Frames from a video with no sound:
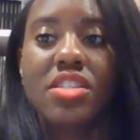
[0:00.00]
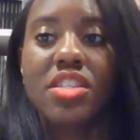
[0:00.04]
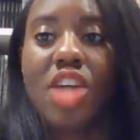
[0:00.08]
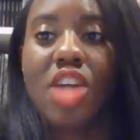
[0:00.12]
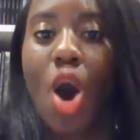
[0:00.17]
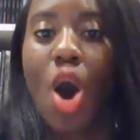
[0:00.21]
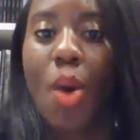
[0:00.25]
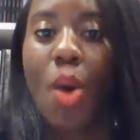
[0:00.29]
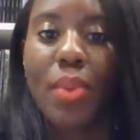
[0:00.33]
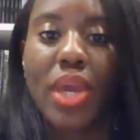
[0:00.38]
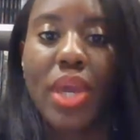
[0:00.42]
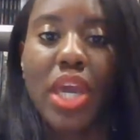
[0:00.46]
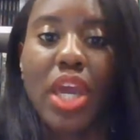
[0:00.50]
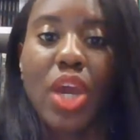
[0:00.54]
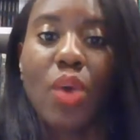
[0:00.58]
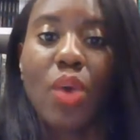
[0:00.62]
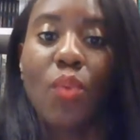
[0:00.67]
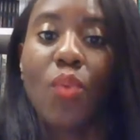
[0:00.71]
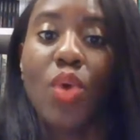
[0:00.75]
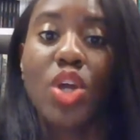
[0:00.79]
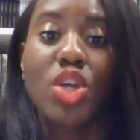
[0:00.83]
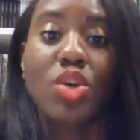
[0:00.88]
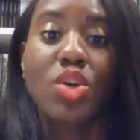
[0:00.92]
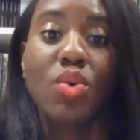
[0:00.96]
tell me
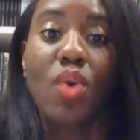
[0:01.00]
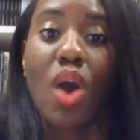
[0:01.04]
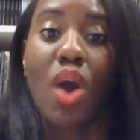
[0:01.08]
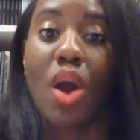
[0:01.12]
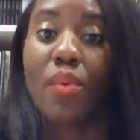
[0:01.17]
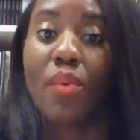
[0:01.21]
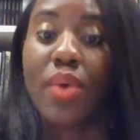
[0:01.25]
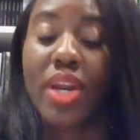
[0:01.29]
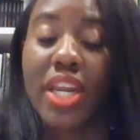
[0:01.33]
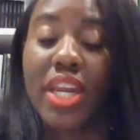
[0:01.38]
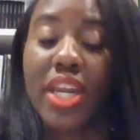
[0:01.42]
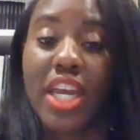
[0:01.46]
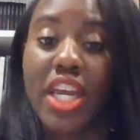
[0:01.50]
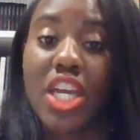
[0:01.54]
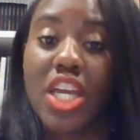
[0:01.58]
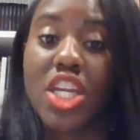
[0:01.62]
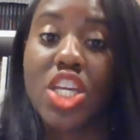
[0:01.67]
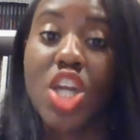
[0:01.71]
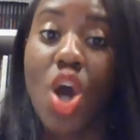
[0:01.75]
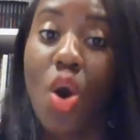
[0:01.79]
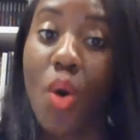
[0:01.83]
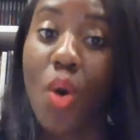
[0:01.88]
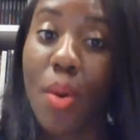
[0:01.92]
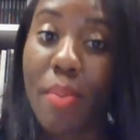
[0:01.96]
what you already
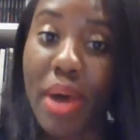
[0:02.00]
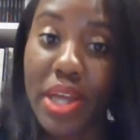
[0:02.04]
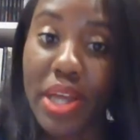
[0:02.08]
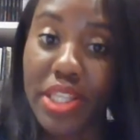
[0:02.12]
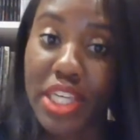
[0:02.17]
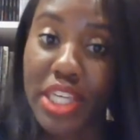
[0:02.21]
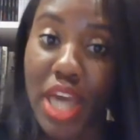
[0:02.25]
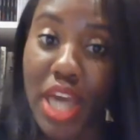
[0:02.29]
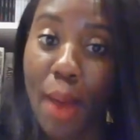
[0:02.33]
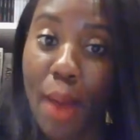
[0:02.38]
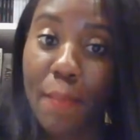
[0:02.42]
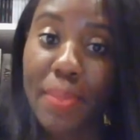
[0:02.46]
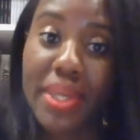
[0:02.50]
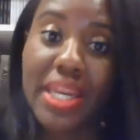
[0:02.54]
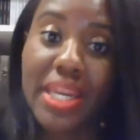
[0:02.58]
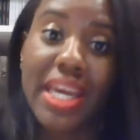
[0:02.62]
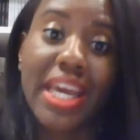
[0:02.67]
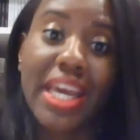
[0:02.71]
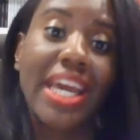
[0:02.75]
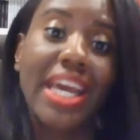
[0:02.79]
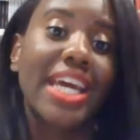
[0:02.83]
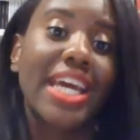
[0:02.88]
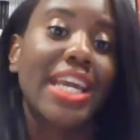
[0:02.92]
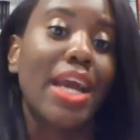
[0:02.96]
know about the
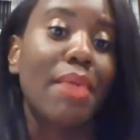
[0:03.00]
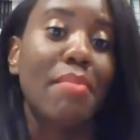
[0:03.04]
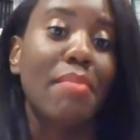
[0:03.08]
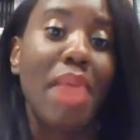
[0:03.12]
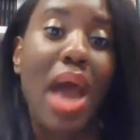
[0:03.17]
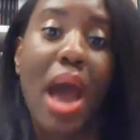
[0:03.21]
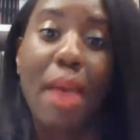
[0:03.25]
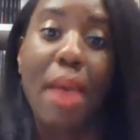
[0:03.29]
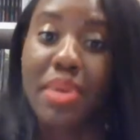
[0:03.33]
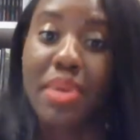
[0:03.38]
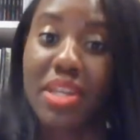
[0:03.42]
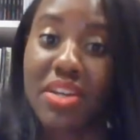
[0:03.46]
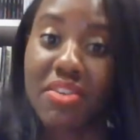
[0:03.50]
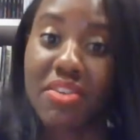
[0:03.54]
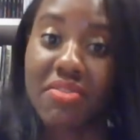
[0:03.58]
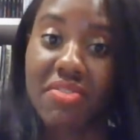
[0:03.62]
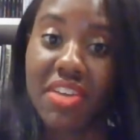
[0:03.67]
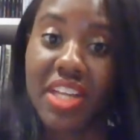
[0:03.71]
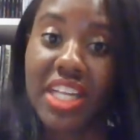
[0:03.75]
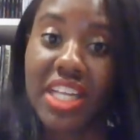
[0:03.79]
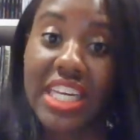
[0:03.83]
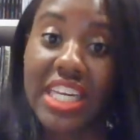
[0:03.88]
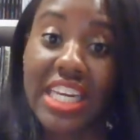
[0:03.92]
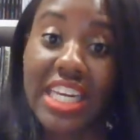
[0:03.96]
company, and I'm happy to
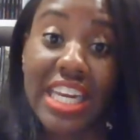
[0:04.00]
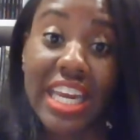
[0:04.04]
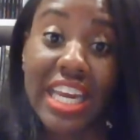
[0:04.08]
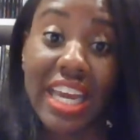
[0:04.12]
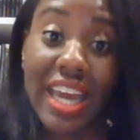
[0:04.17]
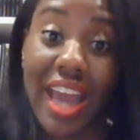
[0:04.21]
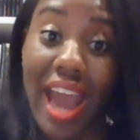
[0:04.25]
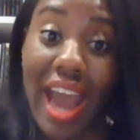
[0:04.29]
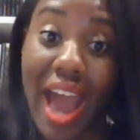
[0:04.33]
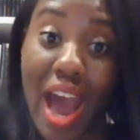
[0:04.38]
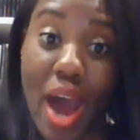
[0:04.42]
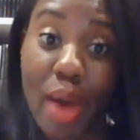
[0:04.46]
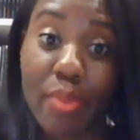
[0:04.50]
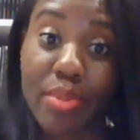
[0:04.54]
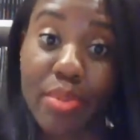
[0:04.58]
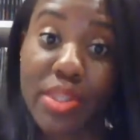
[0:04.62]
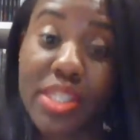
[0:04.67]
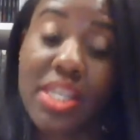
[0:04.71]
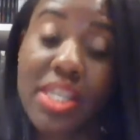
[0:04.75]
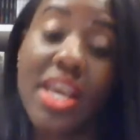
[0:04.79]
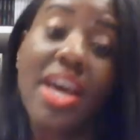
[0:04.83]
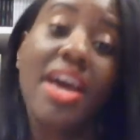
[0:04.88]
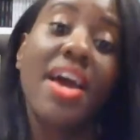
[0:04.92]
fill in any gaps.